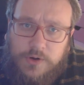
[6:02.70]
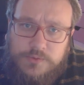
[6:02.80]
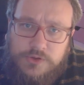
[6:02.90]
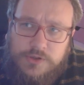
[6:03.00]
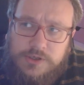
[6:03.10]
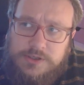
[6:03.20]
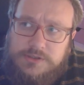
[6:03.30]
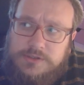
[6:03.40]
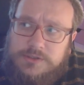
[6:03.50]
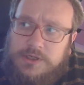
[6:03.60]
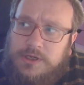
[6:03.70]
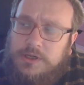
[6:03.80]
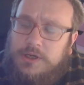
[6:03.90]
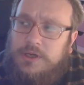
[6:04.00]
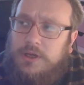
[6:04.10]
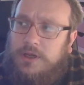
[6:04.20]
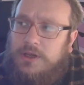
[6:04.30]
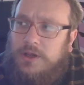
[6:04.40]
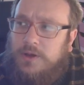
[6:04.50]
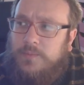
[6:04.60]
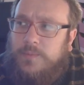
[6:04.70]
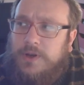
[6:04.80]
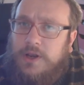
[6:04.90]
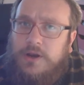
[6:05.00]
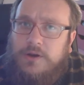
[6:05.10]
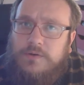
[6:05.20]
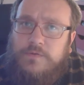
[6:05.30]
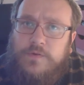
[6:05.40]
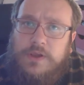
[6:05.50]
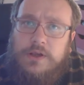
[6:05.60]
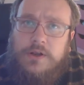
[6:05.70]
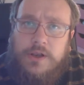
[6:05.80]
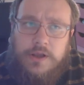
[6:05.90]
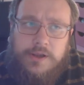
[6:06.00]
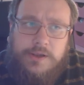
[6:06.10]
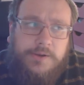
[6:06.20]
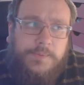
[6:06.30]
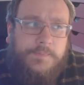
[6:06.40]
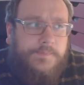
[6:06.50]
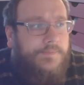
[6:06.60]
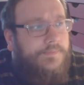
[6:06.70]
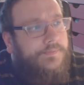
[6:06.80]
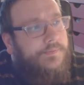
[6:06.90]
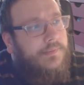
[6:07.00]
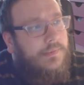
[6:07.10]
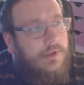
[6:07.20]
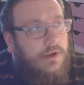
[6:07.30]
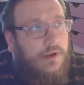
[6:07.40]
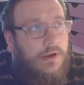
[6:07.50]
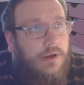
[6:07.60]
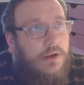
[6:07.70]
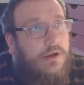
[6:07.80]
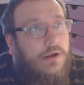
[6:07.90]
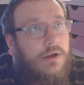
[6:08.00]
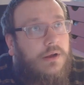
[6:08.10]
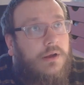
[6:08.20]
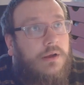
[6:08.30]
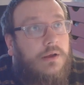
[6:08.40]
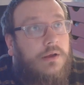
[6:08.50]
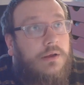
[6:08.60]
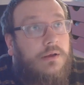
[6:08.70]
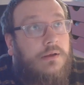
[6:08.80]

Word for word: up during the 90s. But I don't feel like a